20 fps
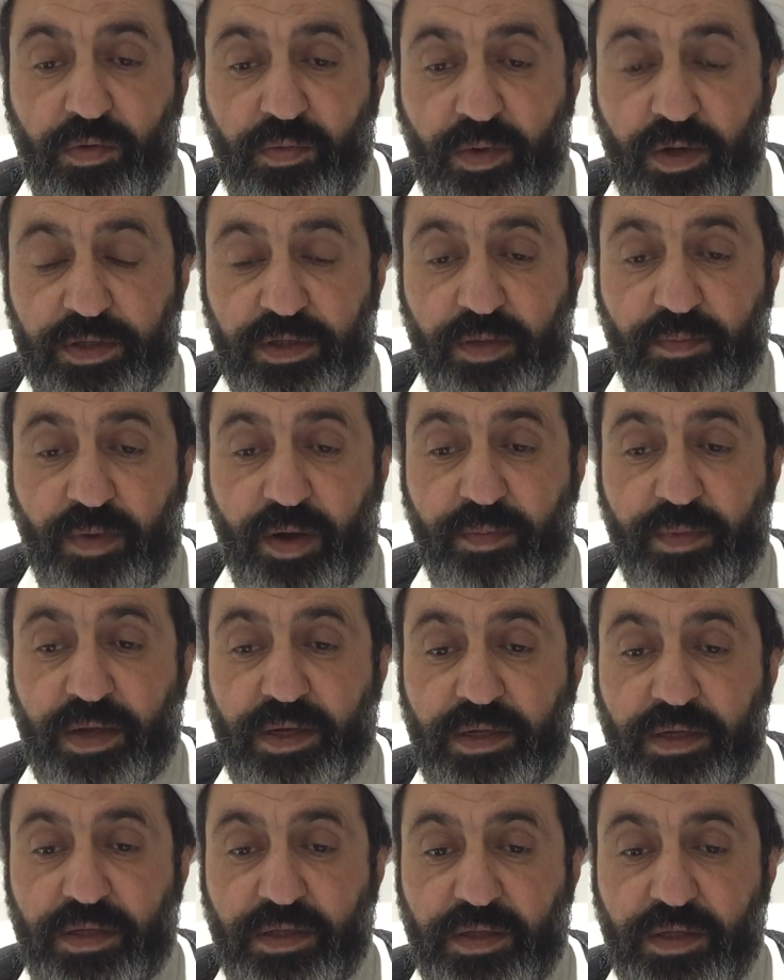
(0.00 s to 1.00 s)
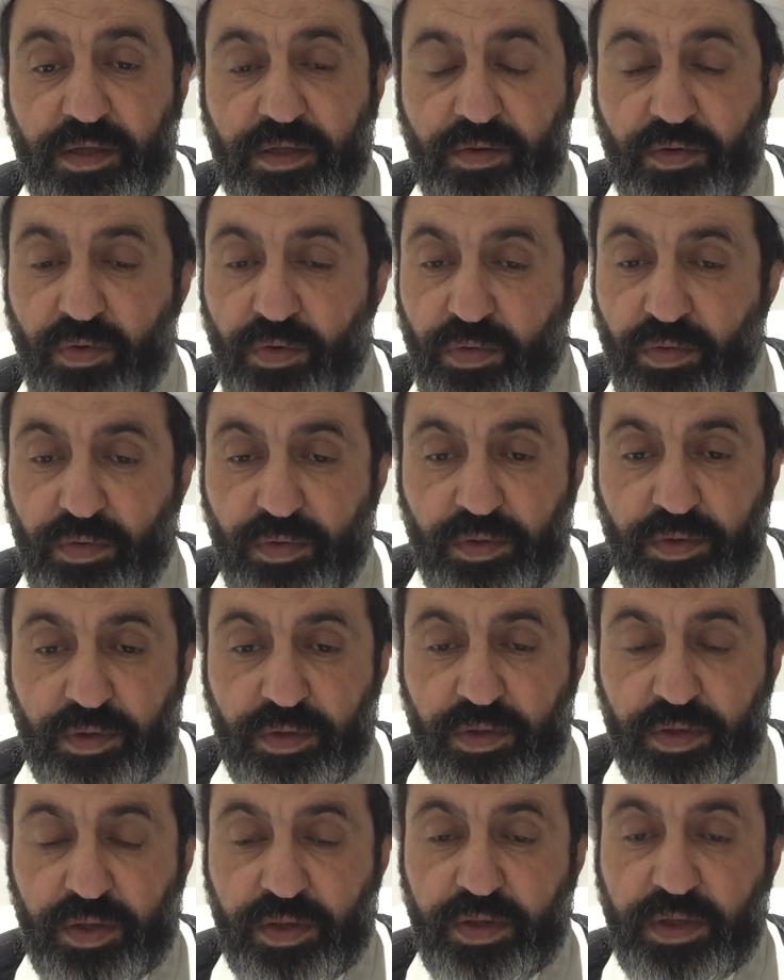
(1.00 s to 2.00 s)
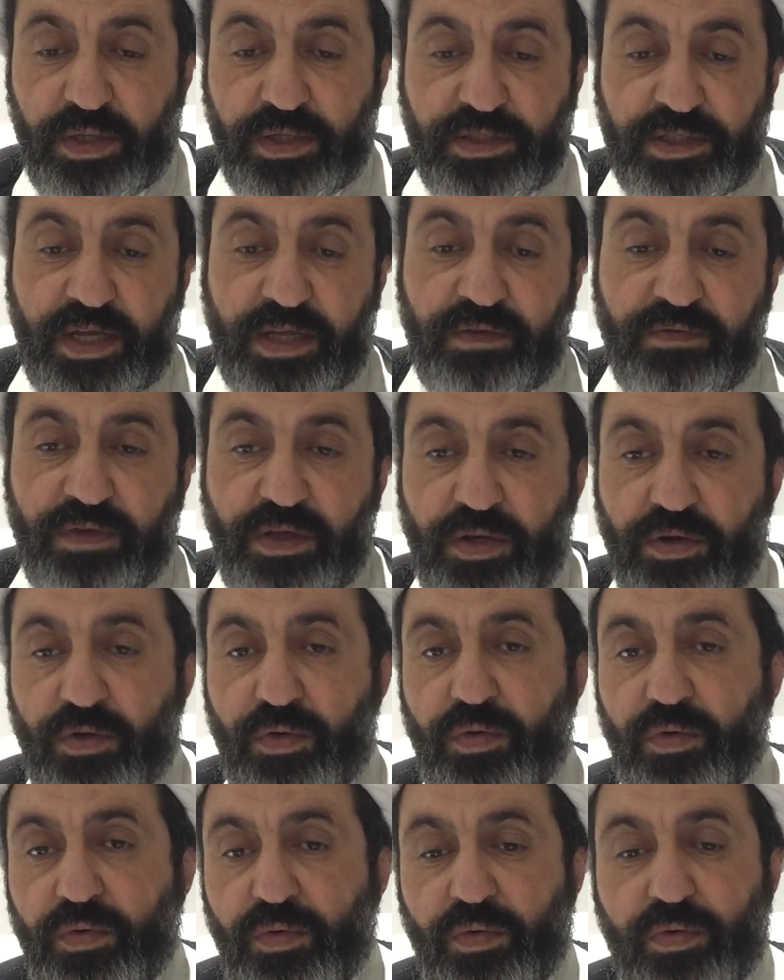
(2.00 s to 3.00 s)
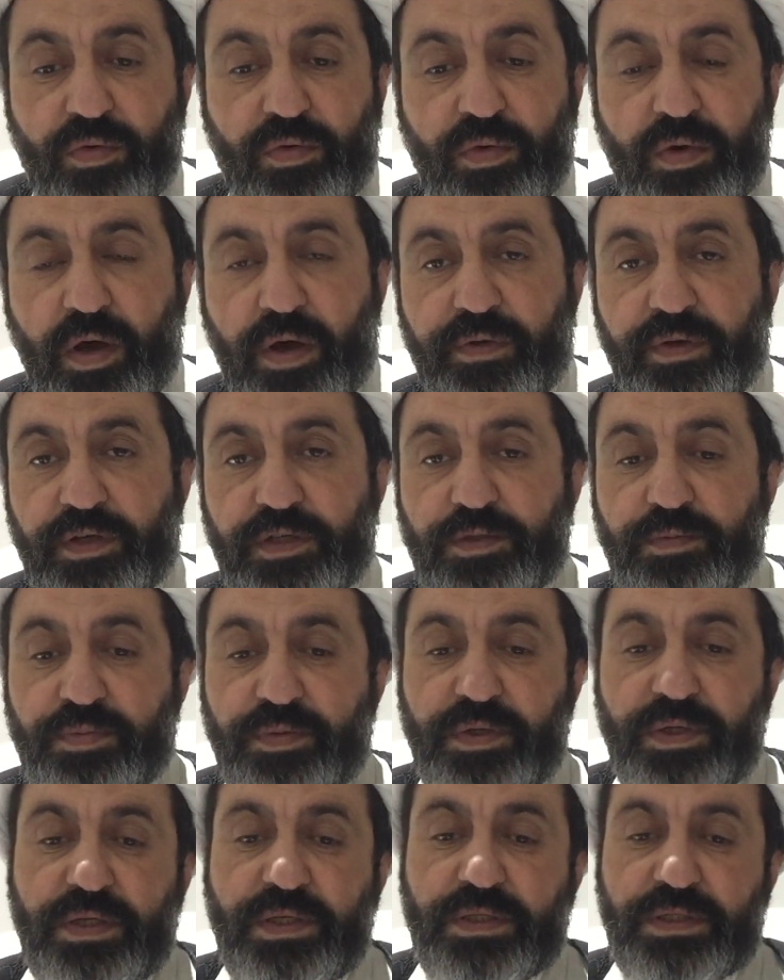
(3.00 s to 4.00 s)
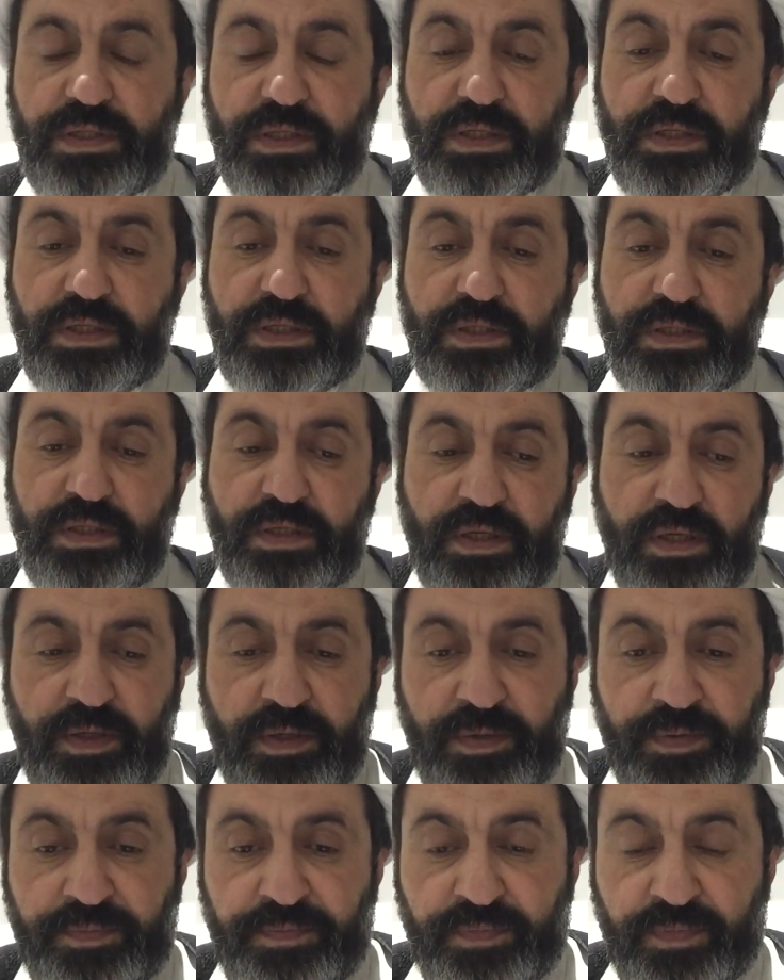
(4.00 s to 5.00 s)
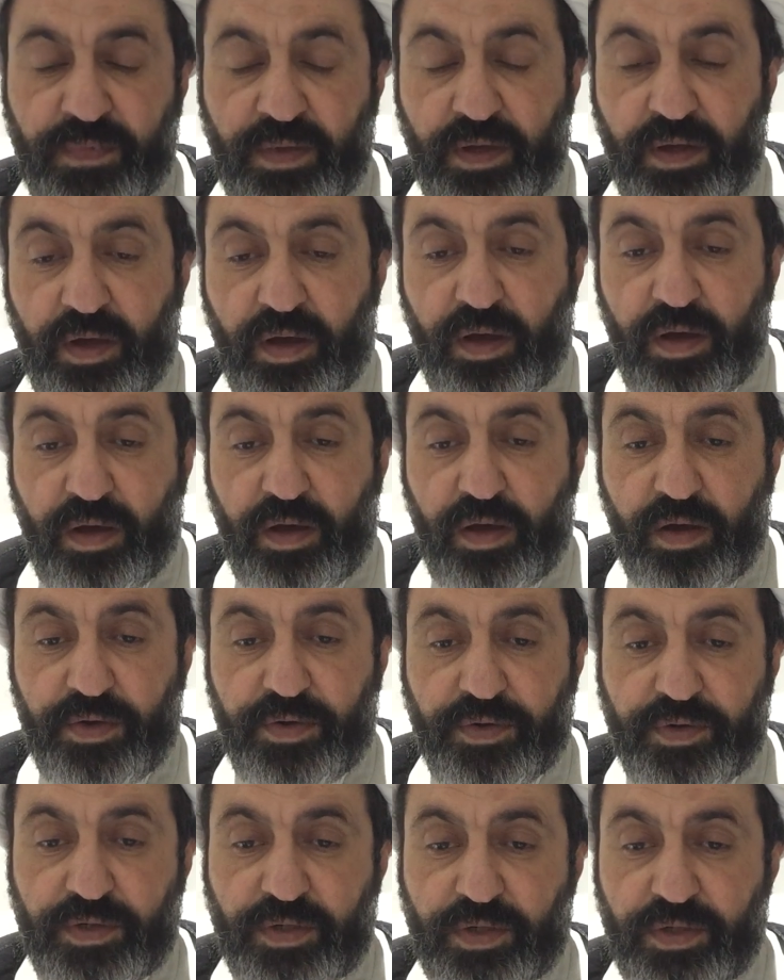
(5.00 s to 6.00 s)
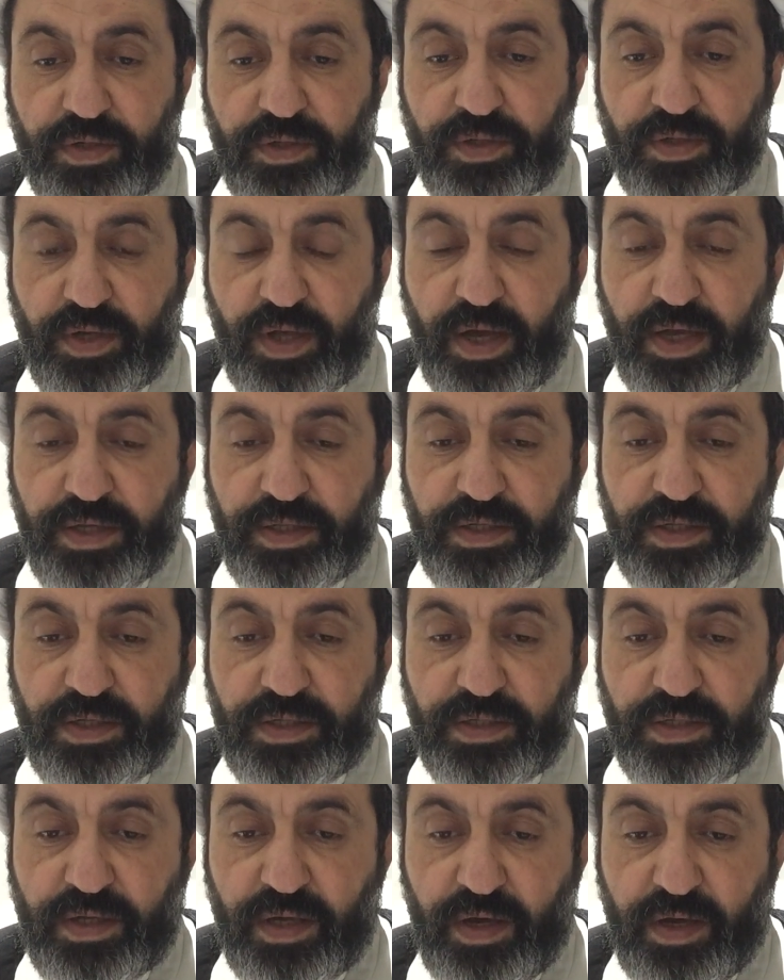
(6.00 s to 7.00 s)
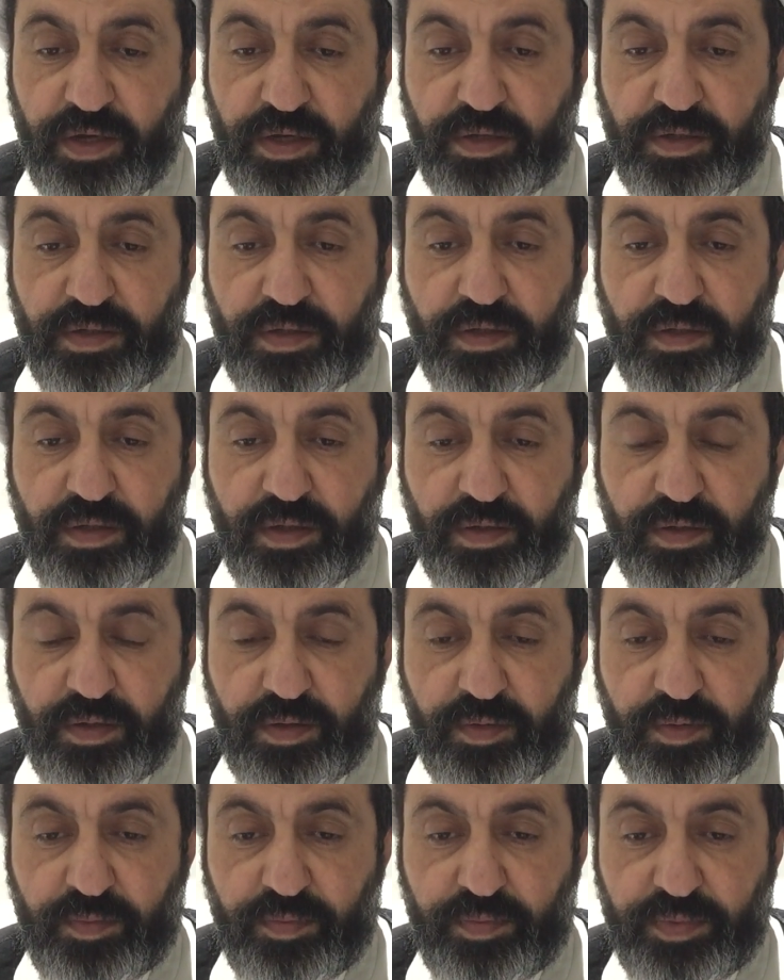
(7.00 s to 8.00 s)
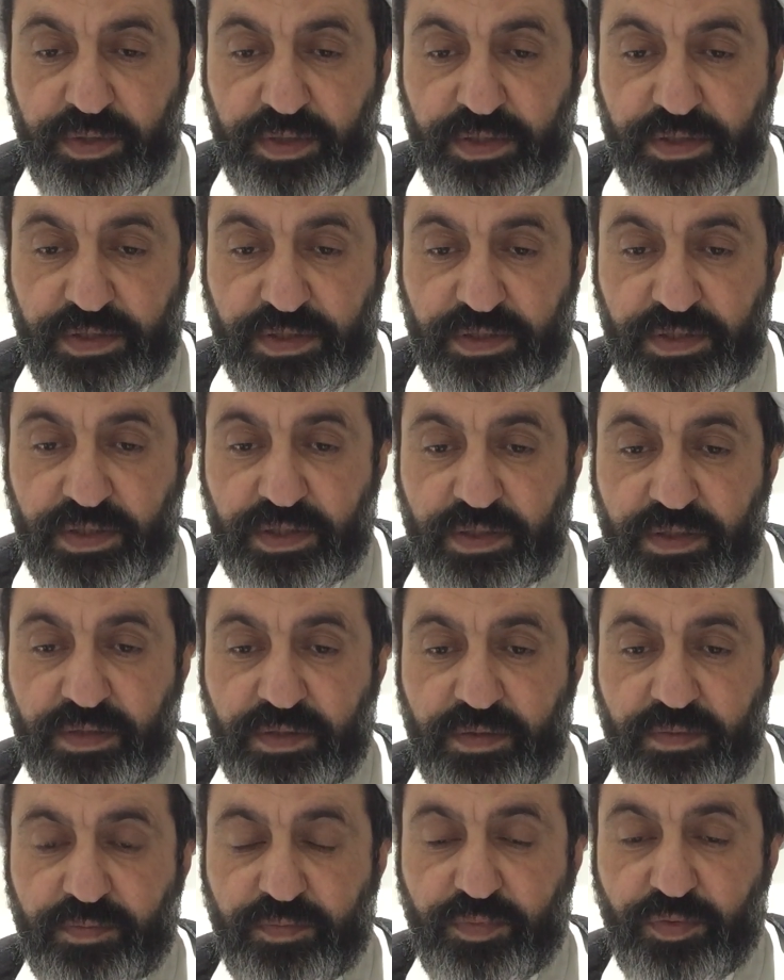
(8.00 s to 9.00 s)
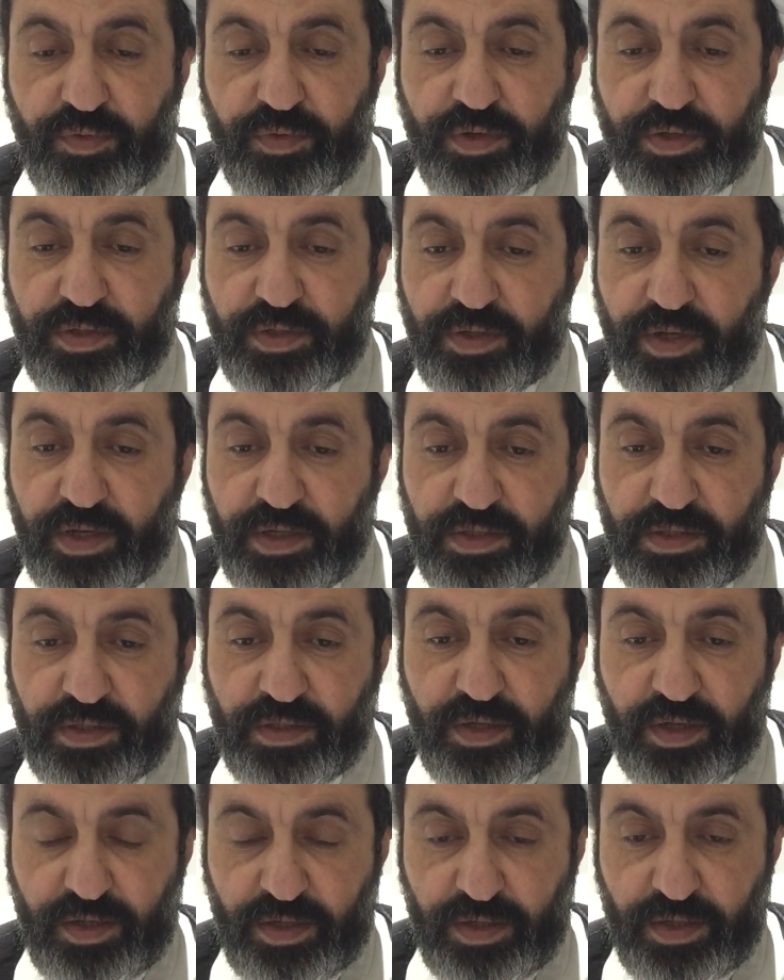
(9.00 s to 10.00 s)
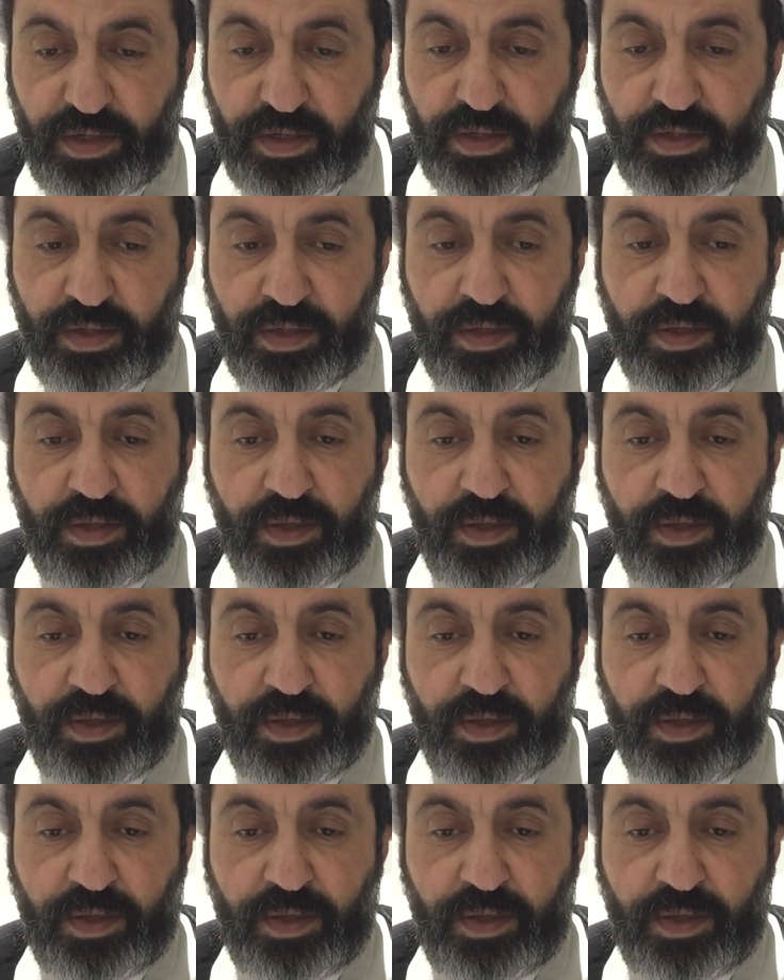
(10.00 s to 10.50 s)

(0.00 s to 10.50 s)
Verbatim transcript: what Imam Ali did, all things that we know, all our experiences are 99 percent, 0.99